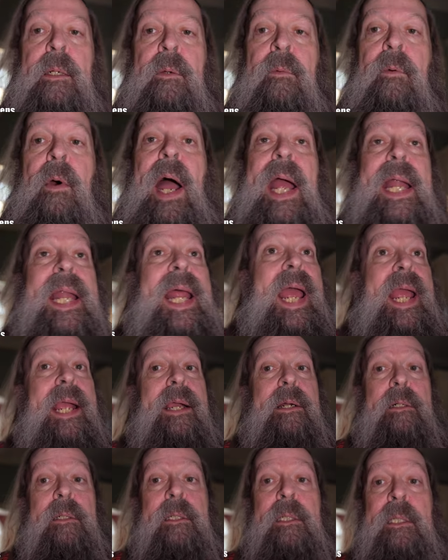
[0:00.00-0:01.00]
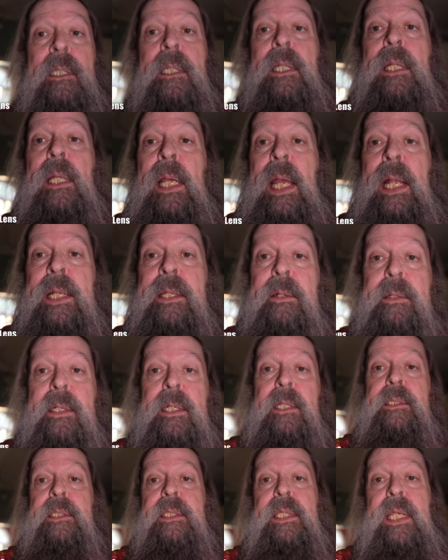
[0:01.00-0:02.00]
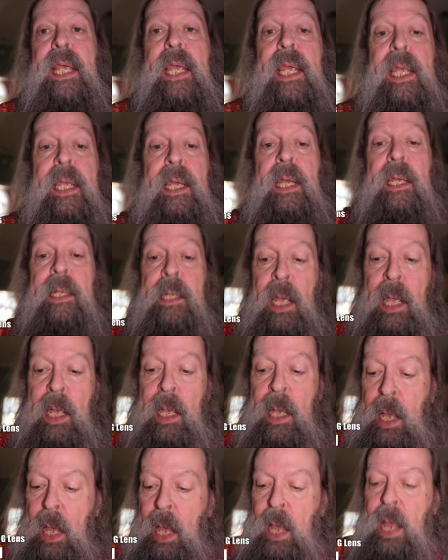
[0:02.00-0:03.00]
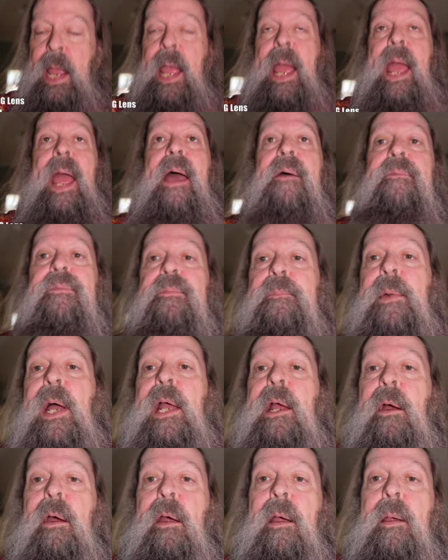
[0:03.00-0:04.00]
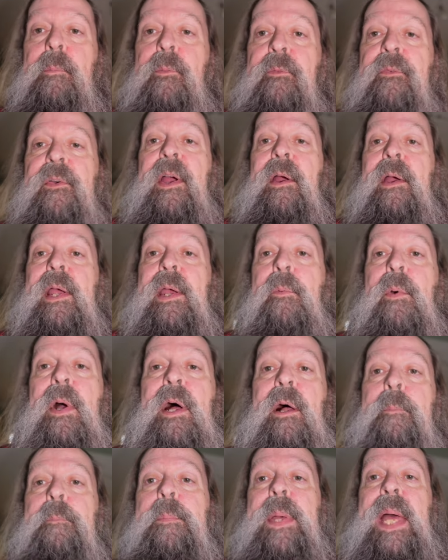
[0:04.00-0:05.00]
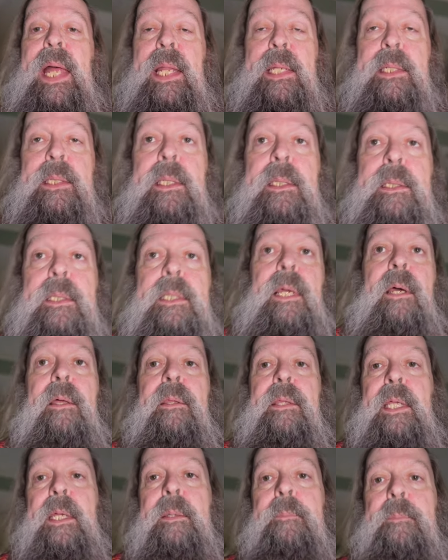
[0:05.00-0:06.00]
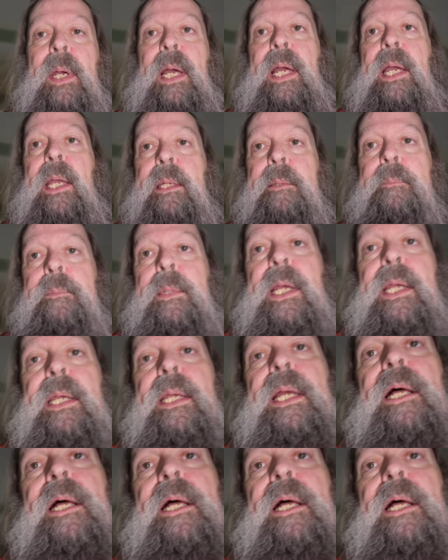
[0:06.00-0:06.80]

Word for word: wide angle. And you can see I have my arm very well bent so that my, my